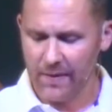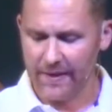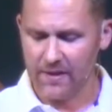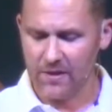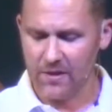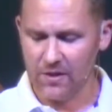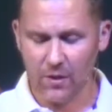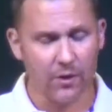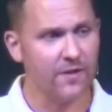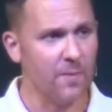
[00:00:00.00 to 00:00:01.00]
Like you
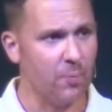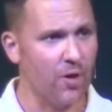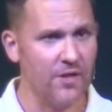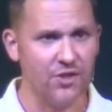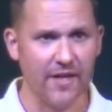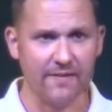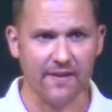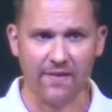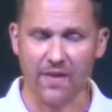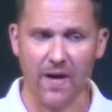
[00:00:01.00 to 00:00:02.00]
looked at the project
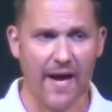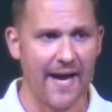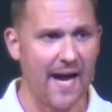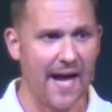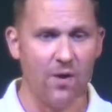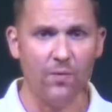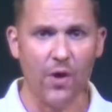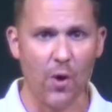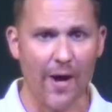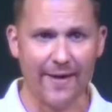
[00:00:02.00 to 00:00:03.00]
and thought, I don't
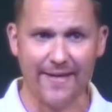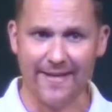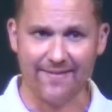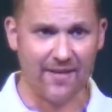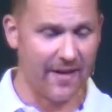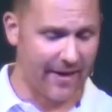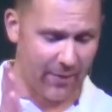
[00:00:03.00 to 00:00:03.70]
know how I can get it done.